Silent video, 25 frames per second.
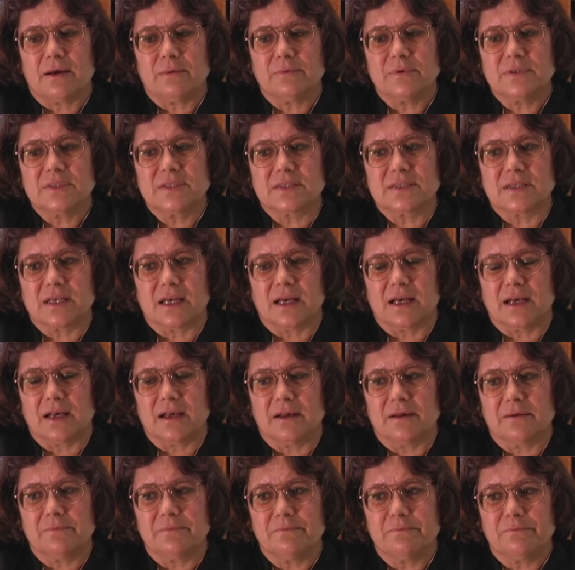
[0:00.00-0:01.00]
That was
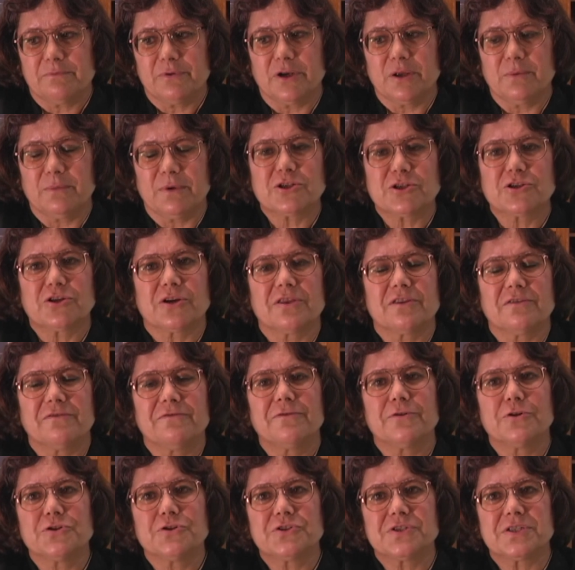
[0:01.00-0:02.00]
pretty much on
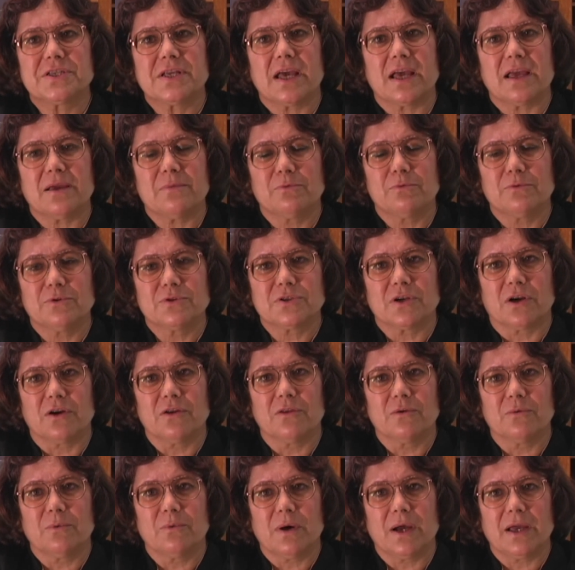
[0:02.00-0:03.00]
the first tape, was
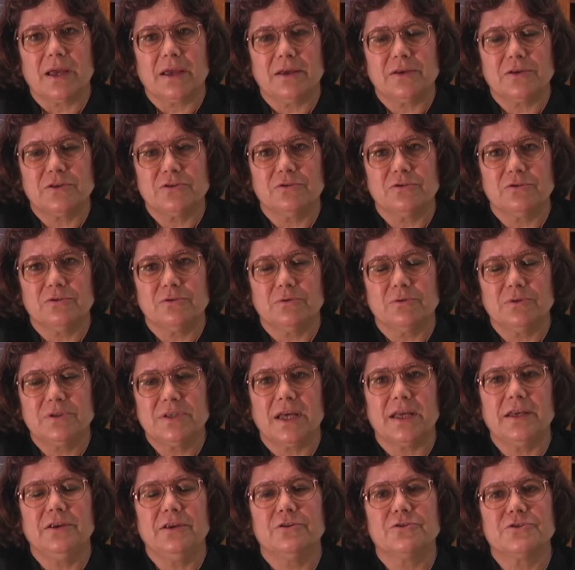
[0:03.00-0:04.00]
all the way to
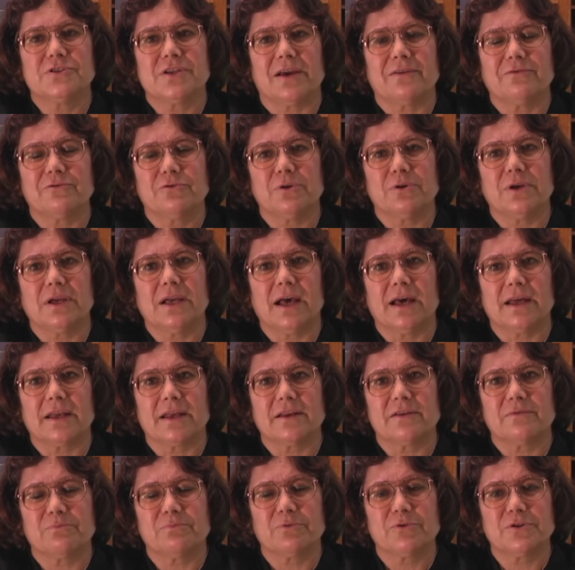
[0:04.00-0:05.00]
10 years after he
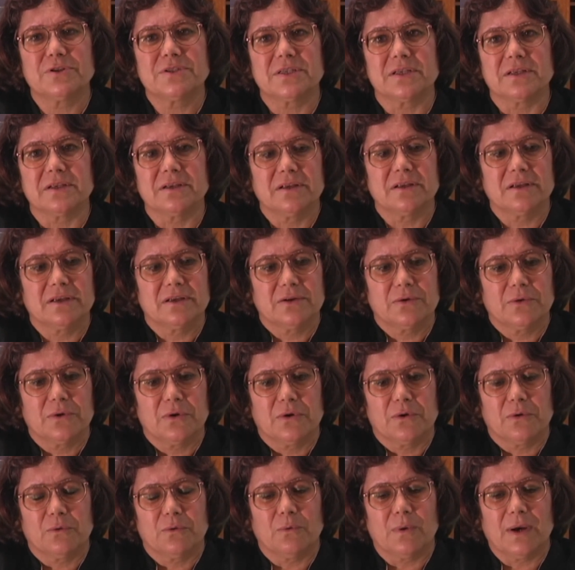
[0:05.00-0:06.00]
got out of prison,
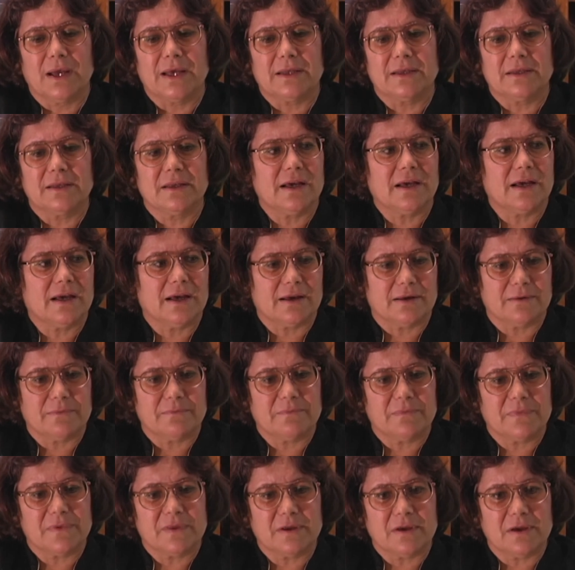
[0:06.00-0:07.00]
when
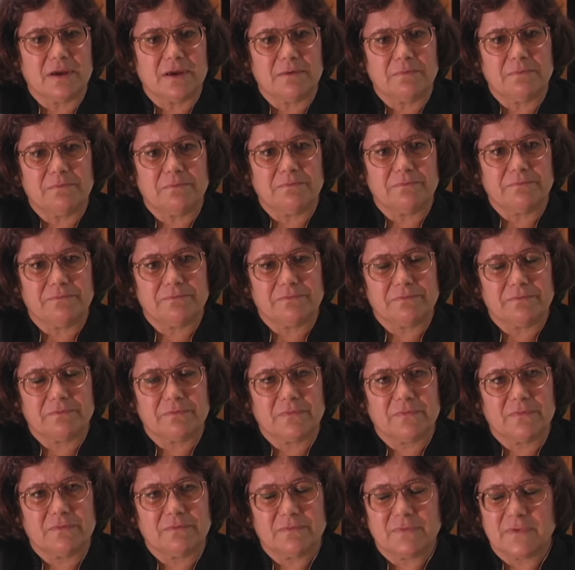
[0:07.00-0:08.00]
the
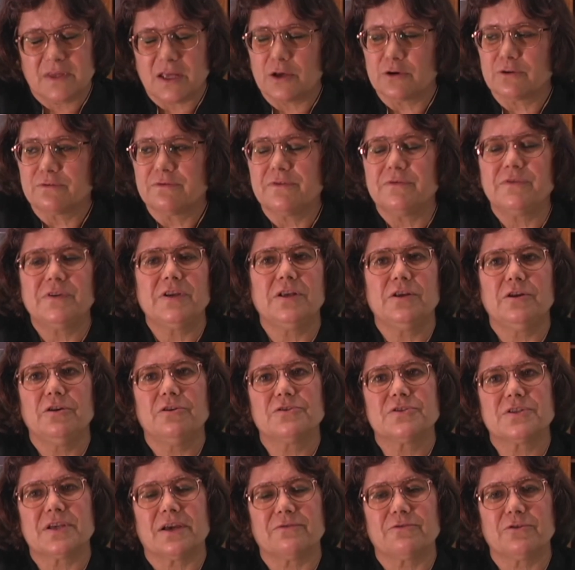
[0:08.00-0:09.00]
10 or 15
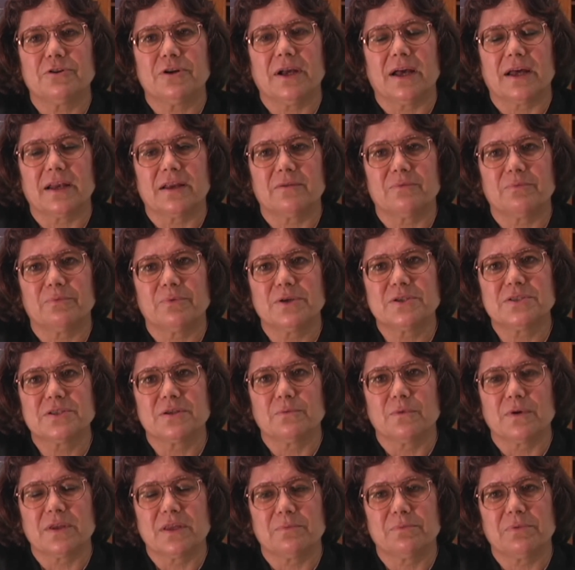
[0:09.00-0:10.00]
years after he got out of
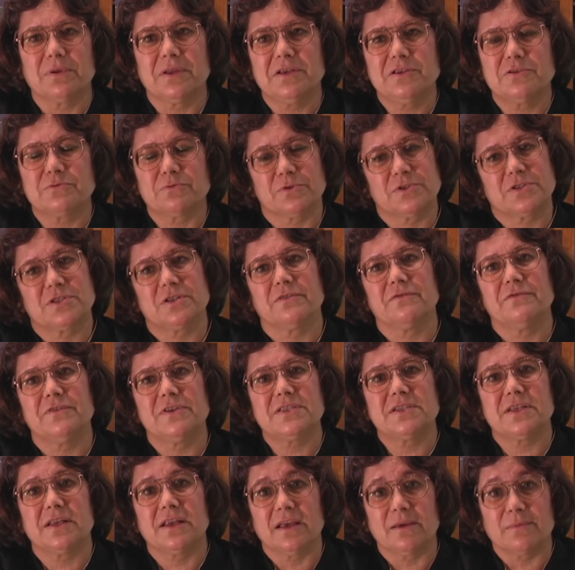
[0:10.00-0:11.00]
prison, when the police were still
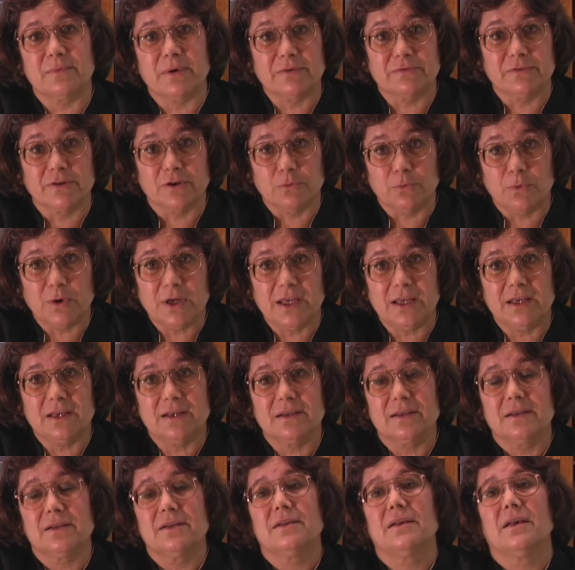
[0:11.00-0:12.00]
visiting him every
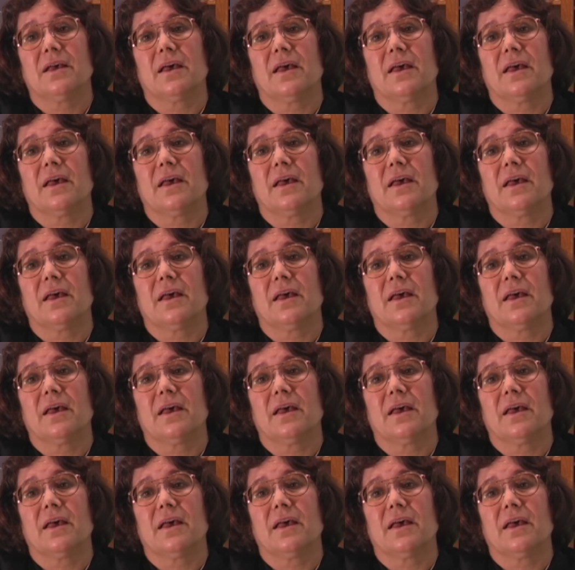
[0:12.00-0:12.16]
week.